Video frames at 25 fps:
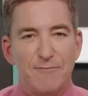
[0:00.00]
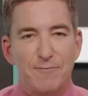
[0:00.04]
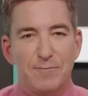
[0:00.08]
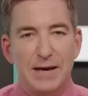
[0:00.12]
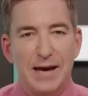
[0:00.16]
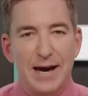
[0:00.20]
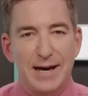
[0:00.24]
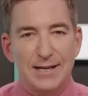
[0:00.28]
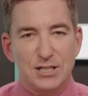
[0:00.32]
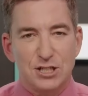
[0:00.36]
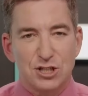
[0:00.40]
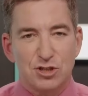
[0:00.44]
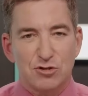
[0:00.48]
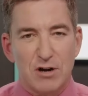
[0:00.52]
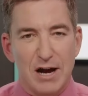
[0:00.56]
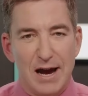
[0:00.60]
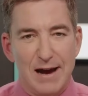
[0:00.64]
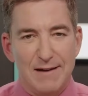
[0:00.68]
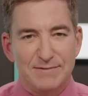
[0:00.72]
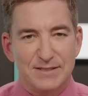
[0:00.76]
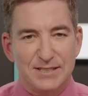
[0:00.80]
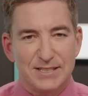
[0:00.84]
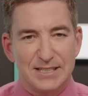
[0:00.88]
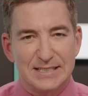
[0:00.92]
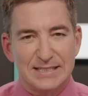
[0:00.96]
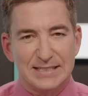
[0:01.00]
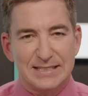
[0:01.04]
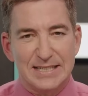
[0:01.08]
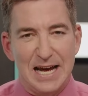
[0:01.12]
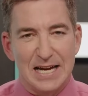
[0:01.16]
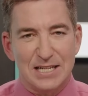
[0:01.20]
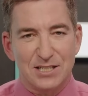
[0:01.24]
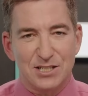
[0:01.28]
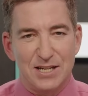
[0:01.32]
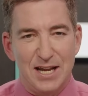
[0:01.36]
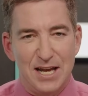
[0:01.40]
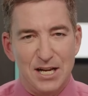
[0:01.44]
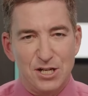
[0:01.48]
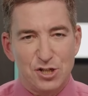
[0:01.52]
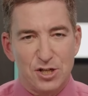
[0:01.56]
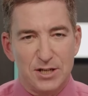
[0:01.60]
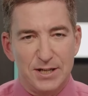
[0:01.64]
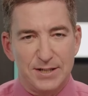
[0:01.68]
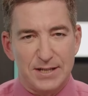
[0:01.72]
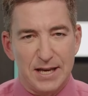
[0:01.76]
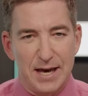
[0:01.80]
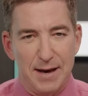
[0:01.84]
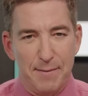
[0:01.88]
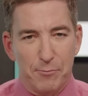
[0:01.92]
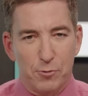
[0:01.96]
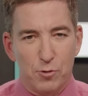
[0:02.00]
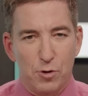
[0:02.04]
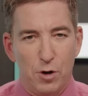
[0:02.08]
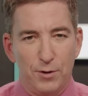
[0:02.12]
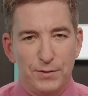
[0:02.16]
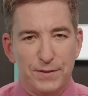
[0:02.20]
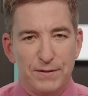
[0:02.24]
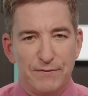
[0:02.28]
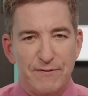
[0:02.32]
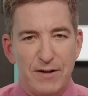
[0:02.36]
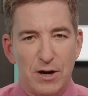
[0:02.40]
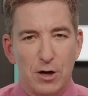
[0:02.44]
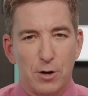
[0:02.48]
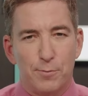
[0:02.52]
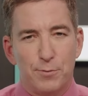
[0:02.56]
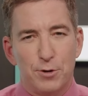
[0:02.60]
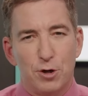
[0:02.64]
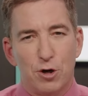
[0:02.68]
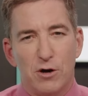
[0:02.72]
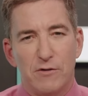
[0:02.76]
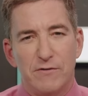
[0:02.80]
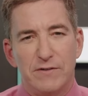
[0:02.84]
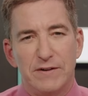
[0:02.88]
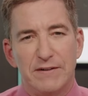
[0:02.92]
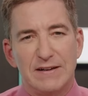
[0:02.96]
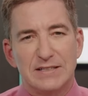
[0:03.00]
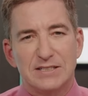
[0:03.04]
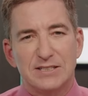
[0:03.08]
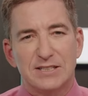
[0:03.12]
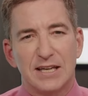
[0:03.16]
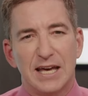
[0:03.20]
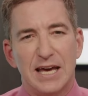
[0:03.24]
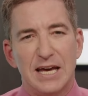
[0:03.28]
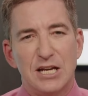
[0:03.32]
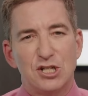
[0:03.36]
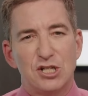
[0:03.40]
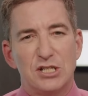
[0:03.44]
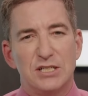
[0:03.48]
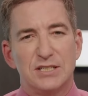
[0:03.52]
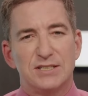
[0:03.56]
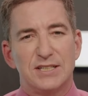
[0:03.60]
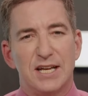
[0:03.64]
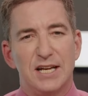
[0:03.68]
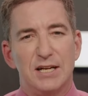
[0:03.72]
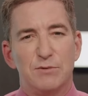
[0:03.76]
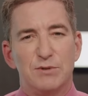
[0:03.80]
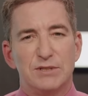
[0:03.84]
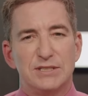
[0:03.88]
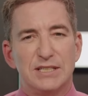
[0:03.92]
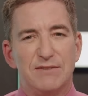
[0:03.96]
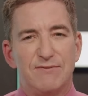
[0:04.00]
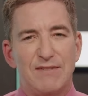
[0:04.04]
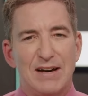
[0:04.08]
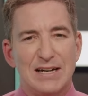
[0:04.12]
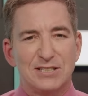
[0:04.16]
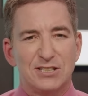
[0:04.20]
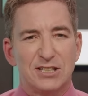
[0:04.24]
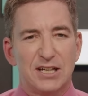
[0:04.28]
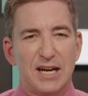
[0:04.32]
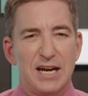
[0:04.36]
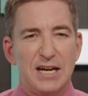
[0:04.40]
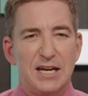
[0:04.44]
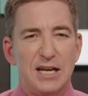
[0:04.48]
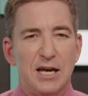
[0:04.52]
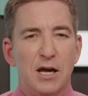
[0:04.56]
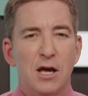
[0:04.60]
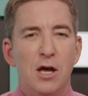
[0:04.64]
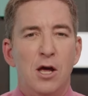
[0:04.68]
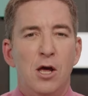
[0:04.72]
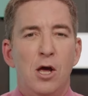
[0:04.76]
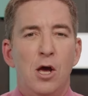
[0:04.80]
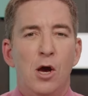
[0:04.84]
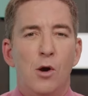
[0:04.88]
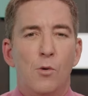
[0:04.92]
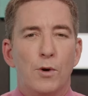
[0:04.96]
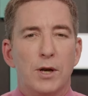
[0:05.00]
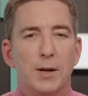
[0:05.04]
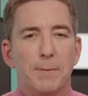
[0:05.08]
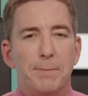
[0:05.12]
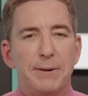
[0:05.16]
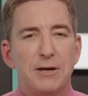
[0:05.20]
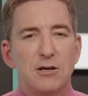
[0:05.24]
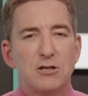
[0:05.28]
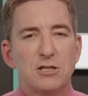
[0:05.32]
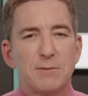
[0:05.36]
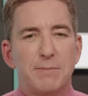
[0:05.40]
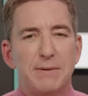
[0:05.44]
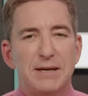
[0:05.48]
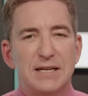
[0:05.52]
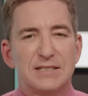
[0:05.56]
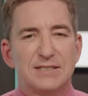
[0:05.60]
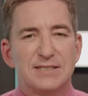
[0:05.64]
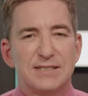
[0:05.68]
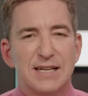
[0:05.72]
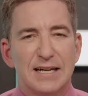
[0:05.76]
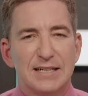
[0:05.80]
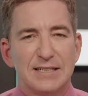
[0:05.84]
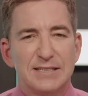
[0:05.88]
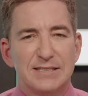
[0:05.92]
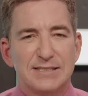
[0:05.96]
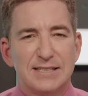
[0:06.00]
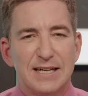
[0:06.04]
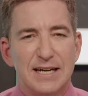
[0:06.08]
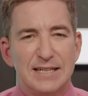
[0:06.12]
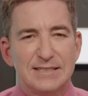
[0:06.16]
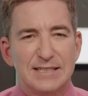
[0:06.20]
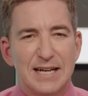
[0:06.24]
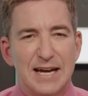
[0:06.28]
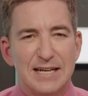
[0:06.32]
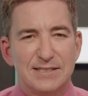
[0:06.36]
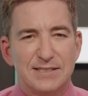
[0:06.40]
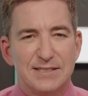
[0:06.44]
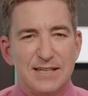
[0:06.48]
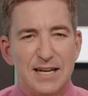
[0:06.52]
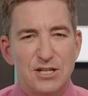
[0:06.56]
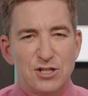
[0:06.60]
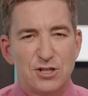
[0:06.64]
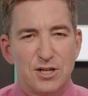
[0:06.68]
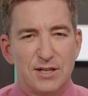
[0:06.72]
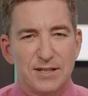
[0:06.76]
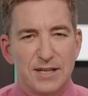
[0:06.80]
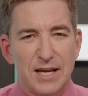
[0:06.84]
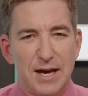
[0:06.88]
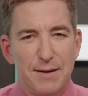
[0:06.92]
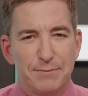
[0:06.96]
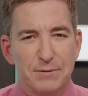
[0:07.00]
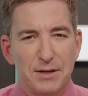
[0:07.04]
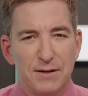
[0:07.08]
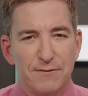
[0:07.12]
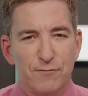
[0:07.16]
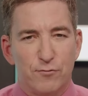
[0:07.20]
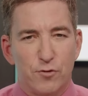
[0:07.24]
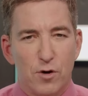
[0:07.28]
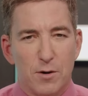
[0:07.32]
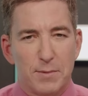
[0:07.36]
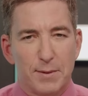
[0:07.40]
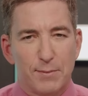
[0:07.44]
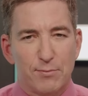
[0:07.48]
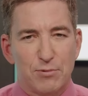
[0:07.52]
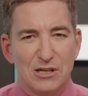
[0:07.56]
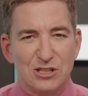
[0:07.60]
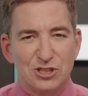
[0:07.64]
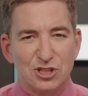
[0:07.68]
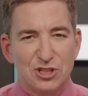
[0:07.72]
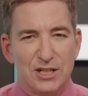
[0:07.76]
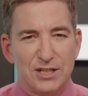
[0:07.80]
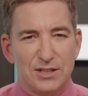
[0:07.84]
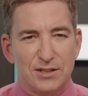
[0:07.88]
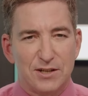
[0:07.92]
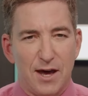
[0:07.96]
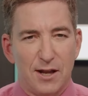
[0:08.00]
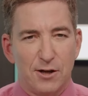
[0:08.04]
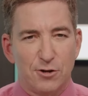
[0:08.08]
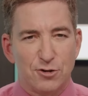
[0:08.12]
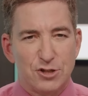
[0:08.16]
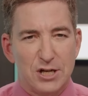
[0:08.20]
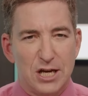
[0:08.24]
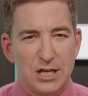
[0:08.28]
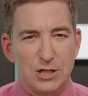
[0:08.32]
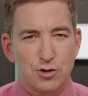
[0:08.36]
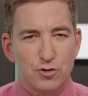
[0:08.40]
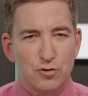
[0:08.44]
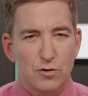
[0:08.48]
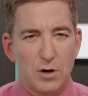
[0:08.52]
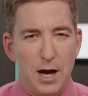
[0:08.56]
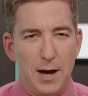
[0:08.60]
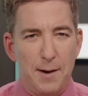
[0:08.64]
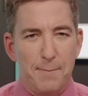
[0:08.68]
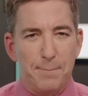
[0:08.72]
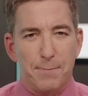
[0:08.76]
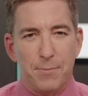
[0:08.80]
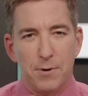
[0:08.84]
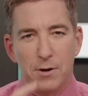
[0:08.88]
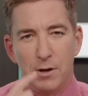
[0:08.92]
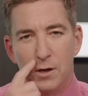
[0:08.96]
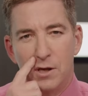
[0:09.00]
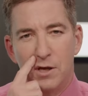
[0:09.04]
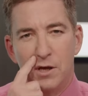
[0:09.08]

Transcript: F B I describes as an assassination attempt. Quote, the Federal Bureau of Investigation said it was investigating what appeared to be a second assassination attempt on former President Donald J. Trump.